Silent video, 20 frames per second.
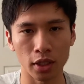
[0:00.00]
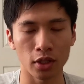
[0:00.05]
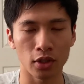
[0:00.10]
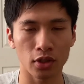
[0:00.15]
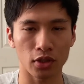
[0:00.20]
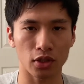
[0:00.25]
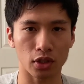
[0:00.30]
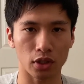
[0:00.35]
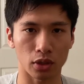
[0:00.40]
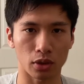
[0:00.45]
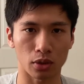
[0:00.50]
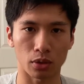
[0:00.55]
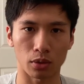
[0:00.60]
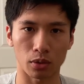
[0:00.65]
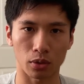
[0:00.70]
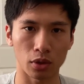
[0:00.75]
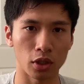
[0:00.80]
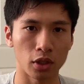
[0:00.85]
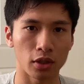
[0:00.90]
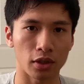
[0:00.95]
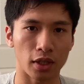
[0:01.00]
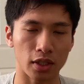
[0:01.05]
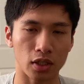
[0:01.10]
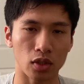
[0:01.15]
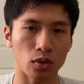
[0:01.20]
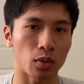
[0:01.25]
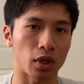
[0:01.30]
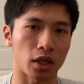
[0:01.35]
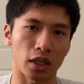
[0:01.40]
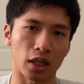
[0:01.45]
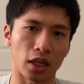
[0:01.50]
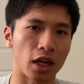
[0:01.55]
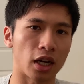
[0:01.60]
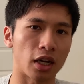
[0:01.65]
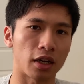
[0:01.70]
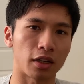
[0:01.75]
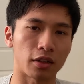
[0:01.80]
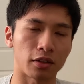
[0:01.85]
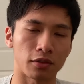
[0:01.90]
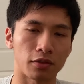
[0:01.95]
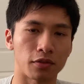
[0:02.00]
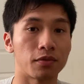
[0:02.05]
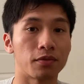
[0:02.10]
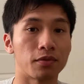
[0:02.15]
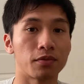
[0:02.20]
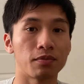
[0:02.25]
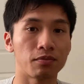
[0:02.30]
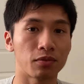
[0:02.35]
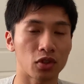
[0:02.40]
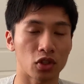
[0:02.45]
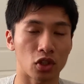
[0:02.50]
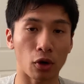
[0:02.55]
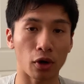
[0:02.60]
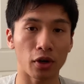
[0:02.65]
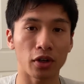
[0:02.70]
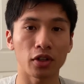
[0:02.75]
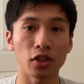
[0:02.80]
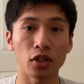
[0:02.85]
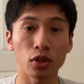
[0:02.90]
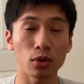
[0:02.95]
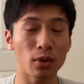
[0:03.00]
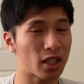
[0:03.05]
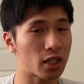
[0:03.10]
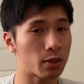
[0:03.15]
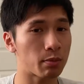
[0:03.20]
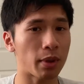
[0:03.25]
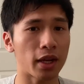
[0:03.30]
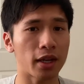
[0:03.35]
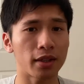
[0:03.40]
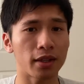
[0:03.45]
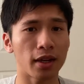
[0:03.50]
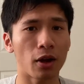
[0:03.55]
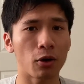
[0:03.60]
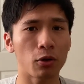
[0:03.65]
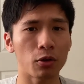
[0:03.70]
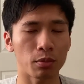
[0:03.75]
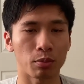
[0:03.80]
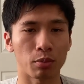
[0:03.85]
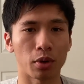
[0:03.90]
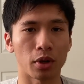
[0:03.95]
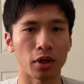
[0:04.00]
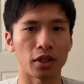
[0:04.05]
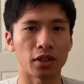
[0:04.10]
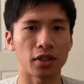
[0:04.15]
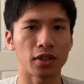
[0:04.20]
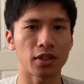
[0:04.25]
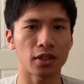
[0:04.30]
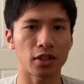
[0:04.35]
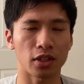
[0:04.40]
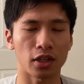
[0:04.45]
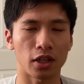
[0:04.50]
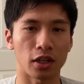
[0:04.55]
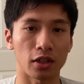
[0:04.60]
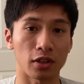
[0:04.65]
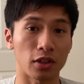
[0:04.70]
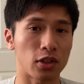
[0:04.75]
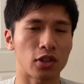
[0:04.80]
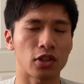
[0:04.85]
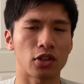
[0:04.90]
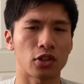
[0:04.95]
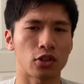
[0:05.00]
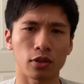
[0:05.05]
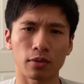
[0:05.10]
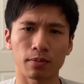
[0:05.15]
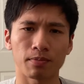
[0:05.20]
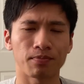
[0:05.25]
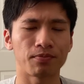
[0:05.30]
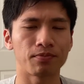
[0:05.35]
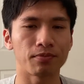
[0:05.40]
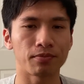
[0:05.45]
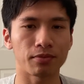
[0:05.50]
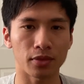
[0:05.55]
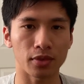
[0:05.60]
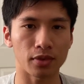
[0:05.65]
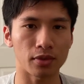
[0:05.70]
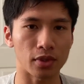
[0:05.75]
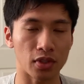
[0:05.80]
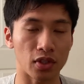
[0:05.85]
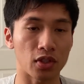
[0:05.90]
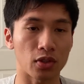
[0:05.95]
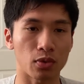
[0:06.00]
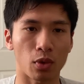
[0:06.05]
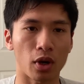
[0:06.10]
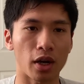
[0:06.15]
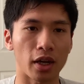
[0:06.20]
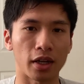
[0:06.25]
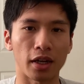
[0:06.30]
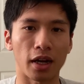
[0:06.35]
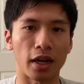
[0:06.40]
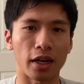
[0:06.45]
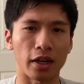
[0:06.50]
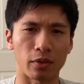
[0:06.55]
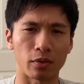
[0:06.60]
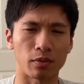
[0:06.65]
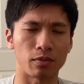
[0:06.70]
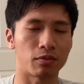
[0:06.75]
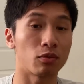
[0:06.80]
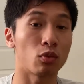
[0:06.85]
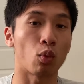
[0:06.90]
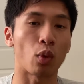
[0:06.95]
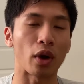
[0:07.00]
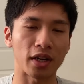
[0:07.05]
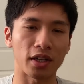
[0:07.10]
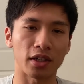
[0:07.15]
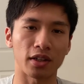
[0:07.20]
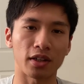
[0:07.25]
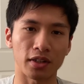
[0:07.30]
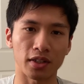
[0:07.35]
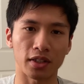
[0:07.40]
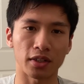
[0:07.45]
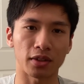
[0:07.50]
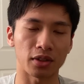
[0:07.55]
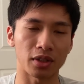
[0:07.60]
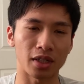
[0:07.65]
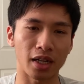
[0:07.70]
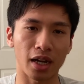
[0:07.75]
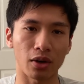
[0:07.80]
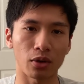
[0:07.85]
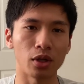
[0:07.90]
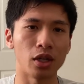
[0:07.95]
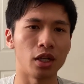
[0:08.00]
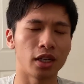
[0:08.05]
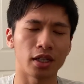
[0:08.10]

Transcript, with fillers: So that's why I've started to expand out, but uh, this is this is why I waited until now.